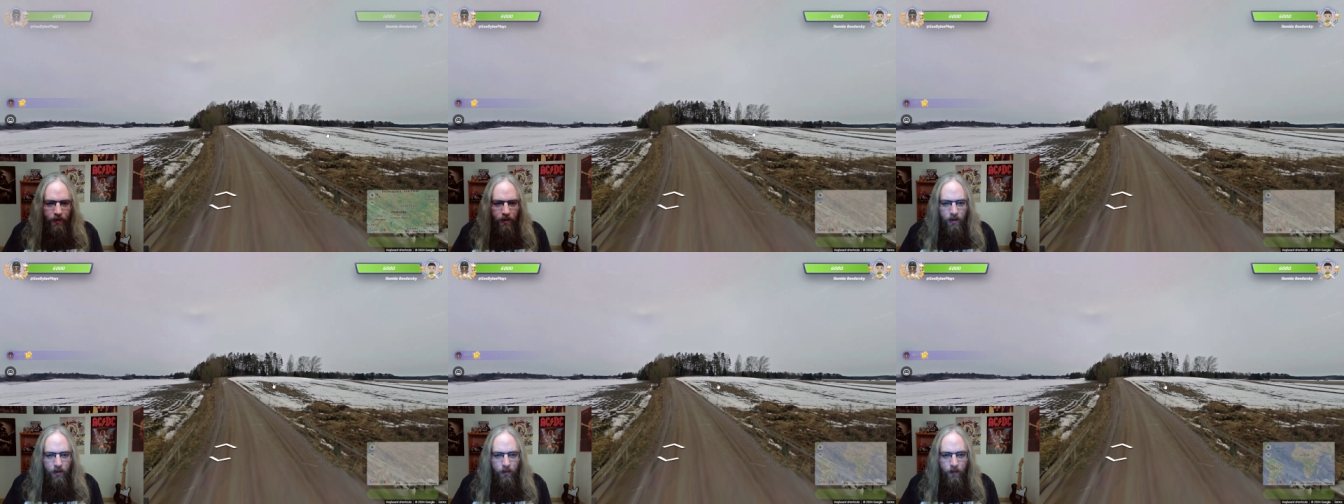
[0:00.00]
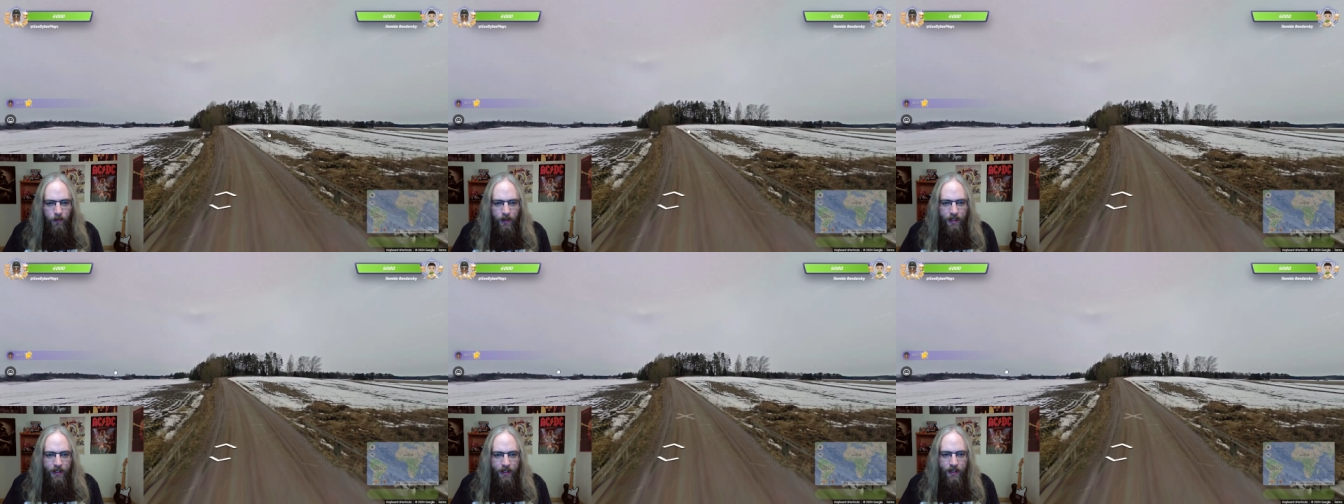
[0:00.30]
are
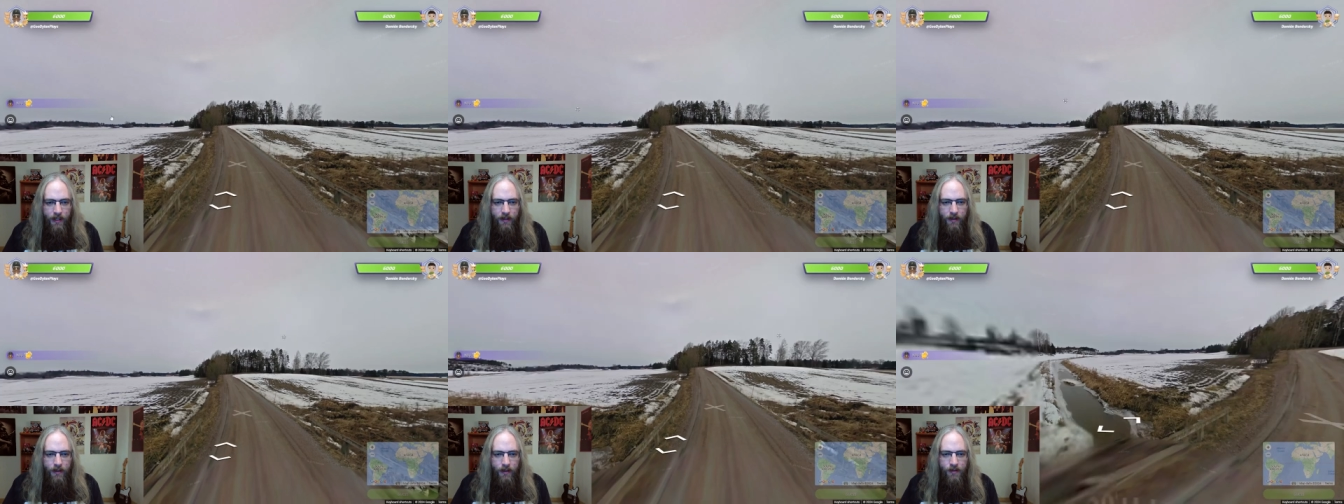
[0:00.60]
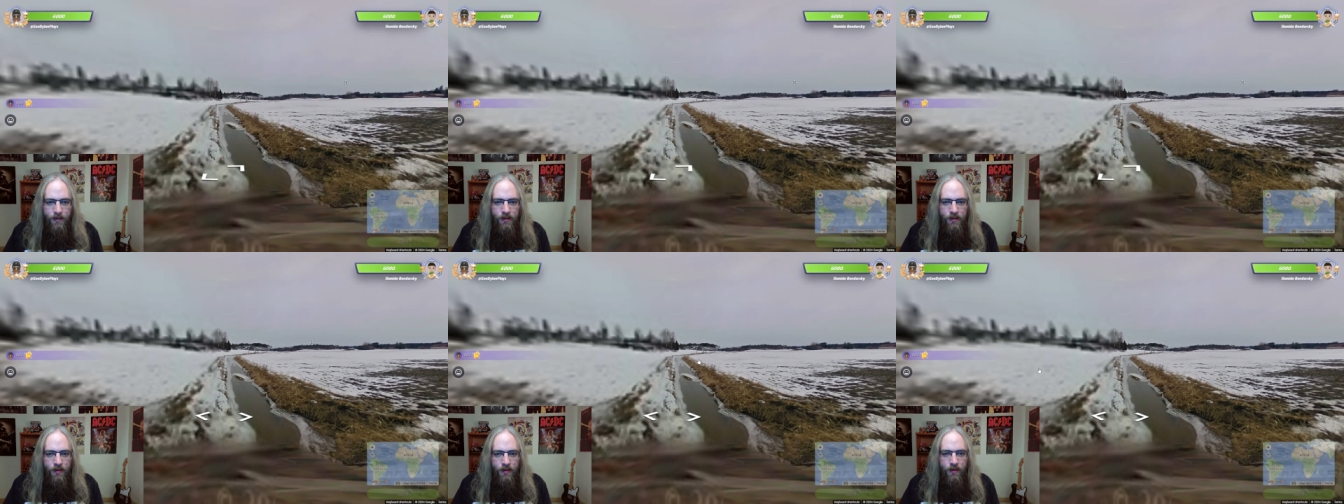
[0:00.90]
we in this
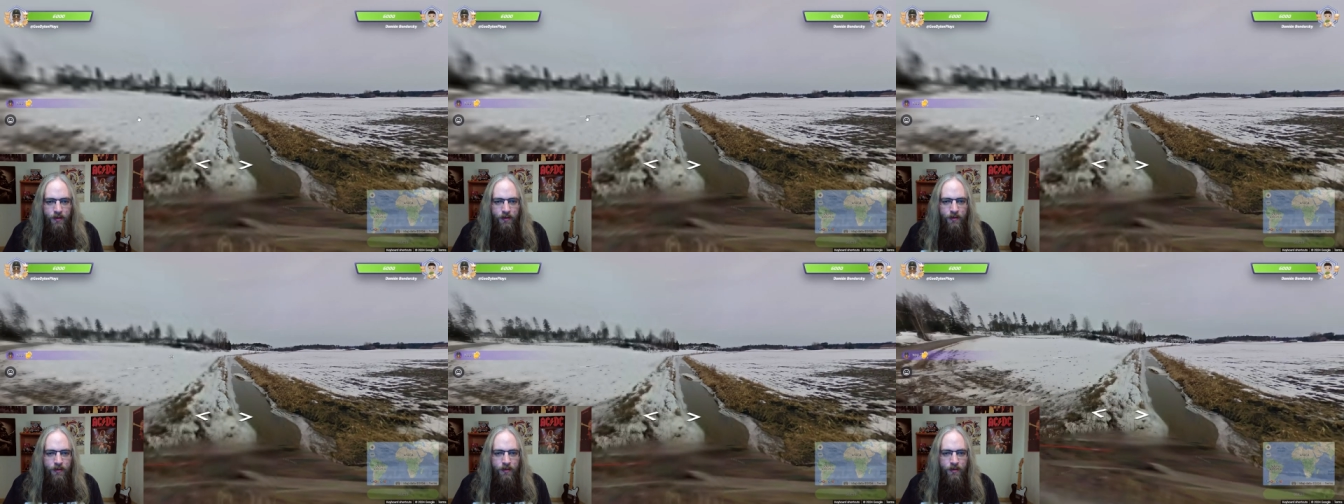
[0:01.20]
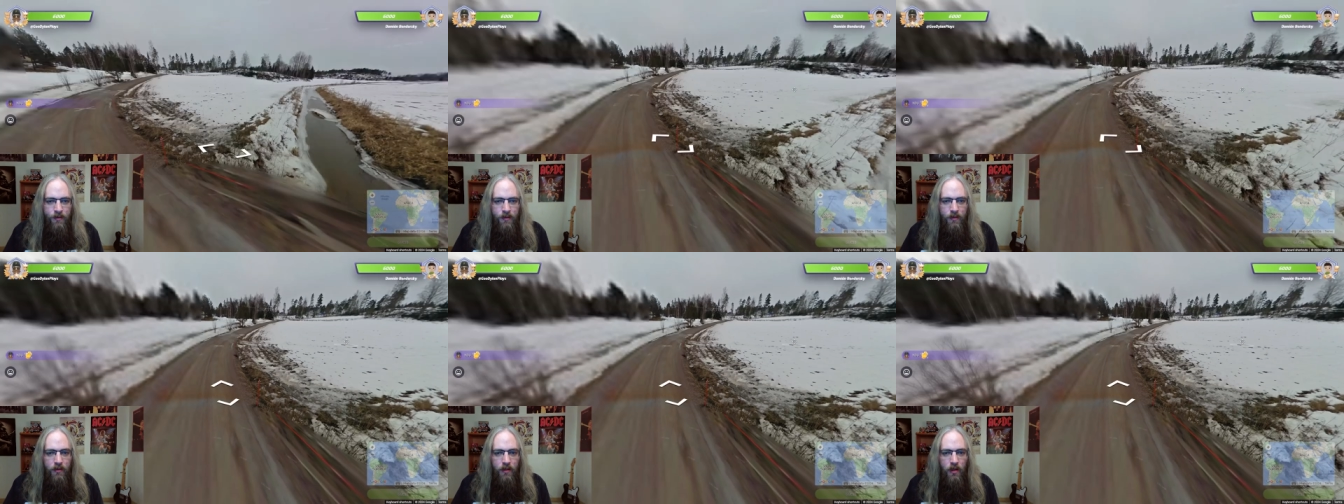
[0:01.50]

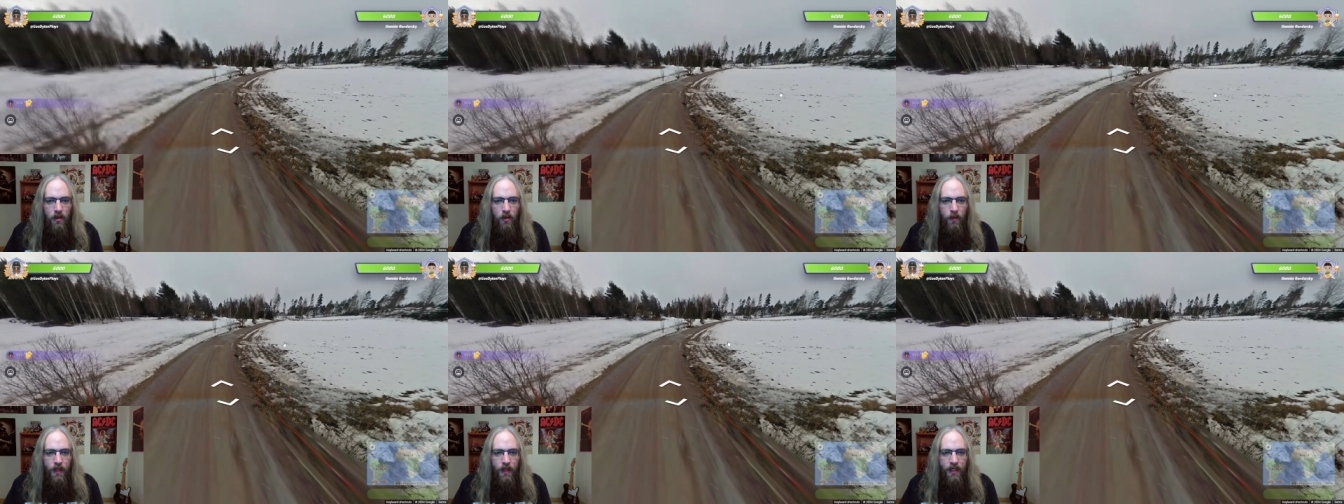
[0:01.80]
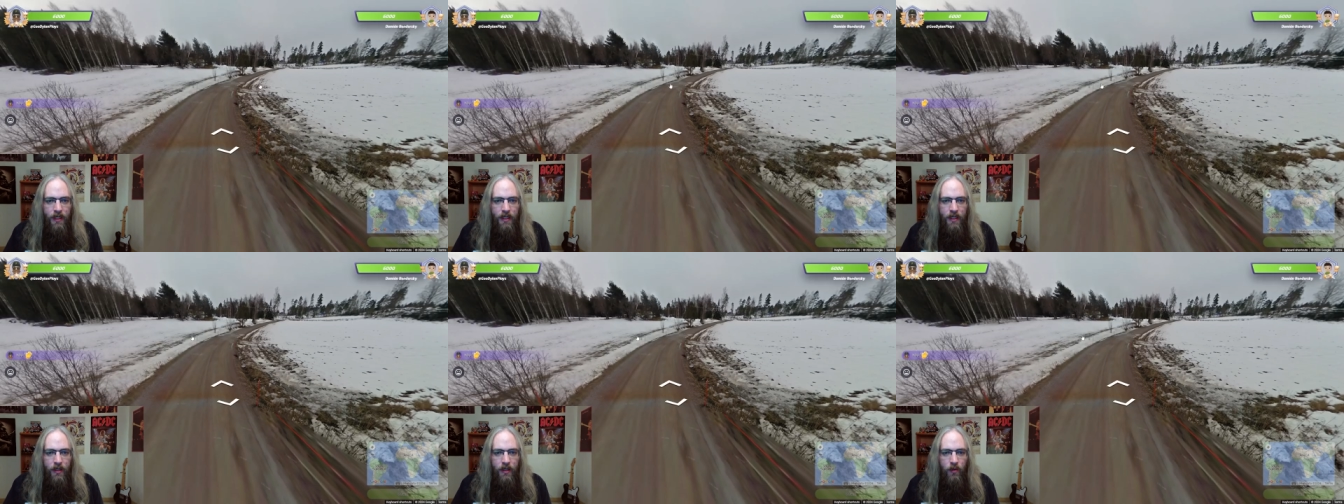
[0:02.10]

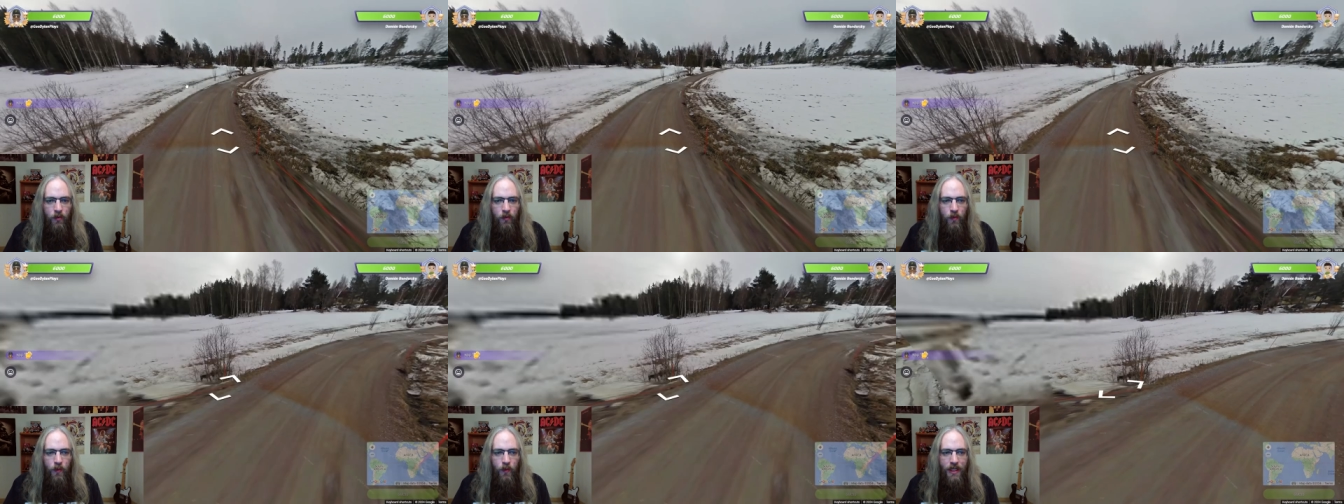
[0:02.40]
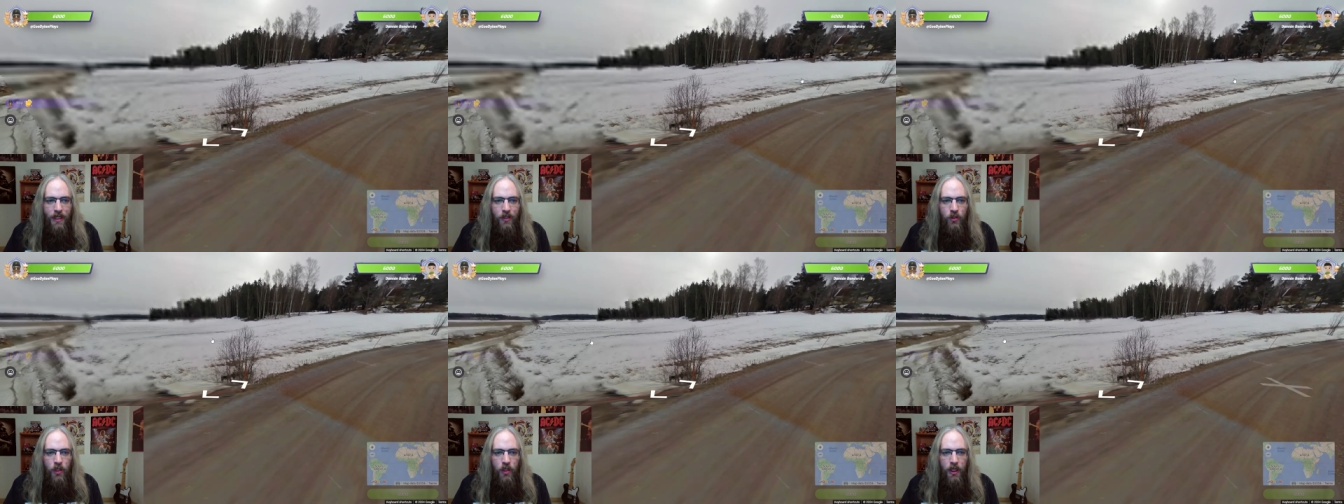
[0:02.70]
snowy
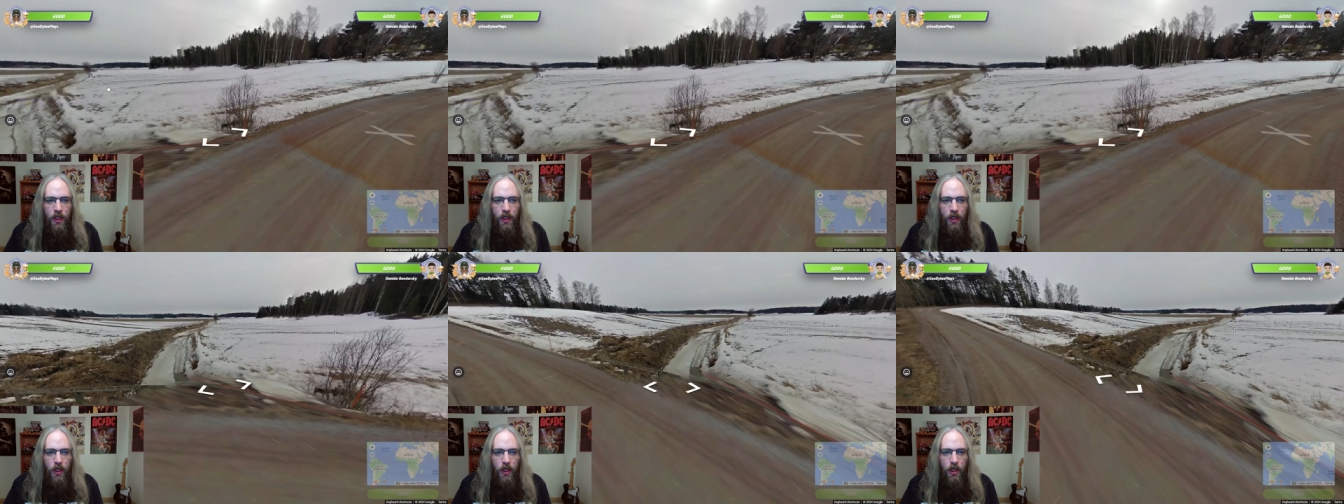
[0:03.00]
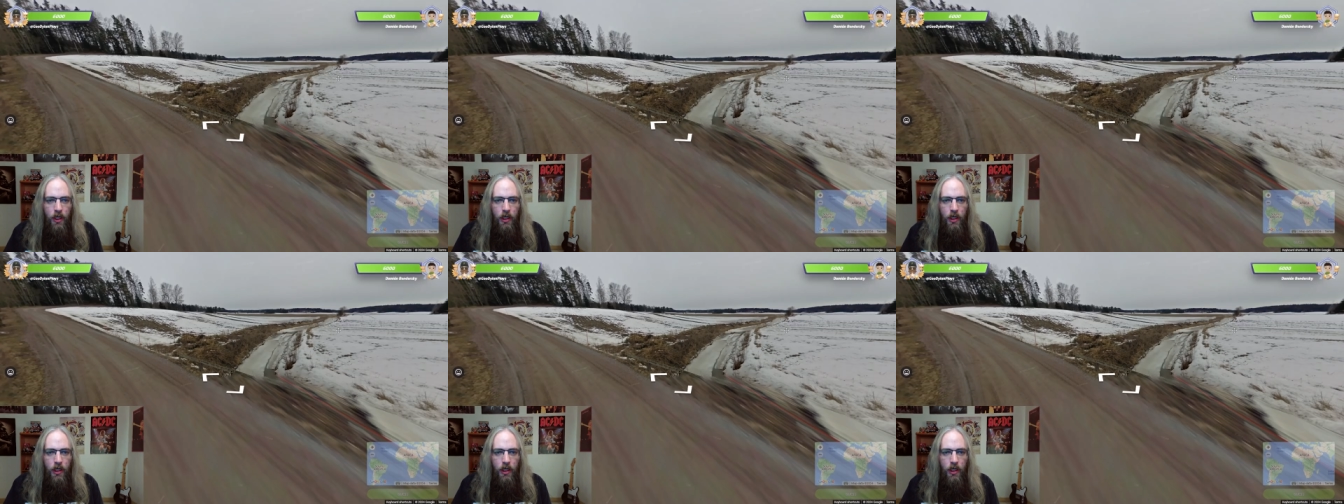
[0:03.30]
region?